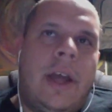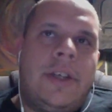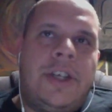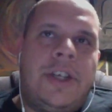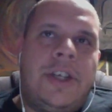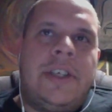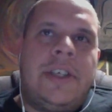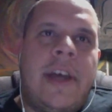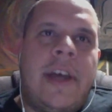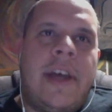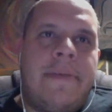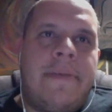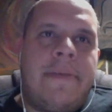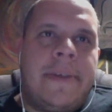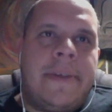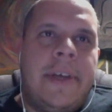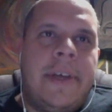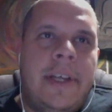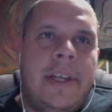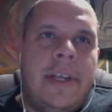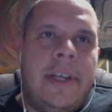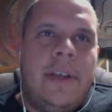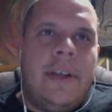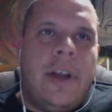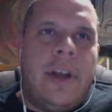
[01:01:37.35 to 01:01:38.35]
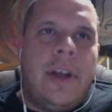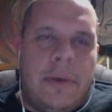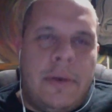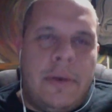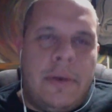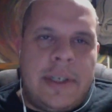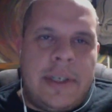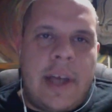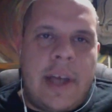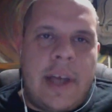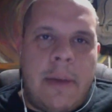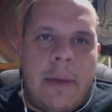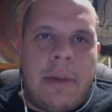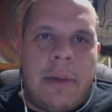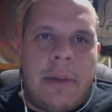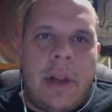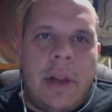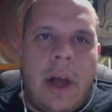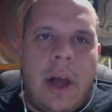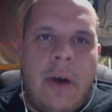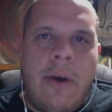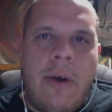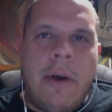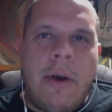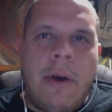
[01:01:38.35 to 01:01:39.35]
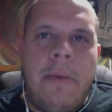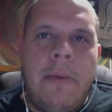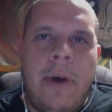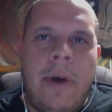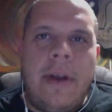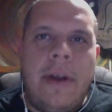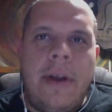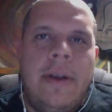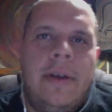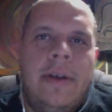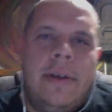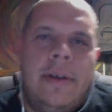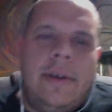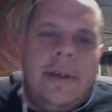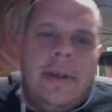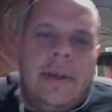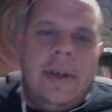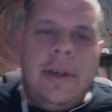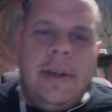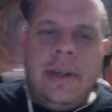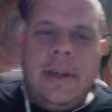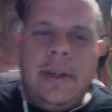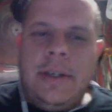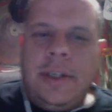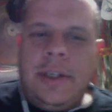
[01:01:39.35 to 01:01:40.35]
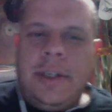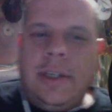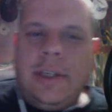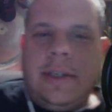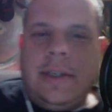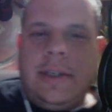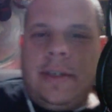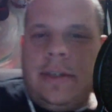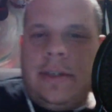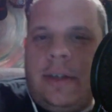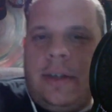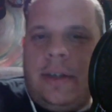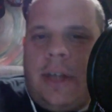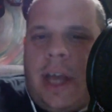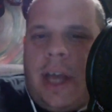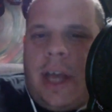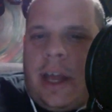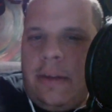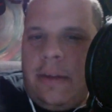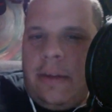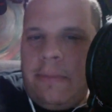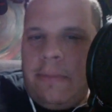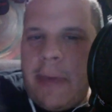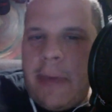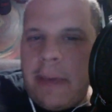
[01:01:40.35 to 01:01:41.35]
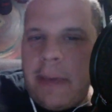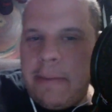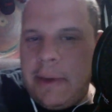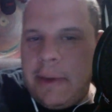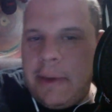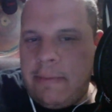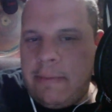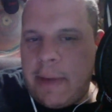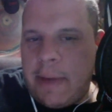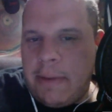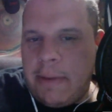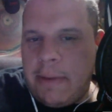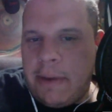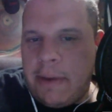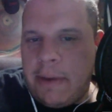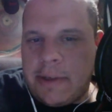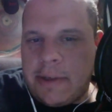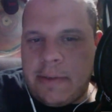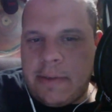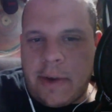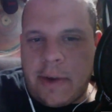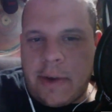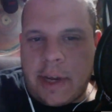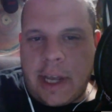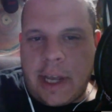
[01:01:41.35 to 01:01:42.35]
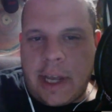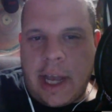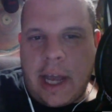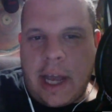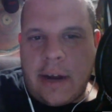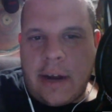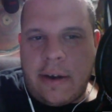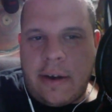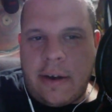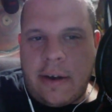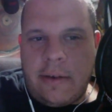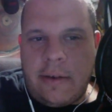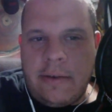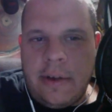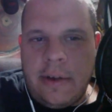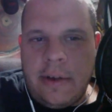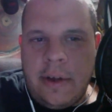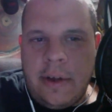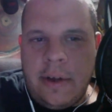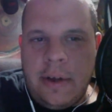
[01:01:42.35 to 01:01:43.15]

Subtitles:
definitely, a step below her, but maybe it wasn't working. I don't know.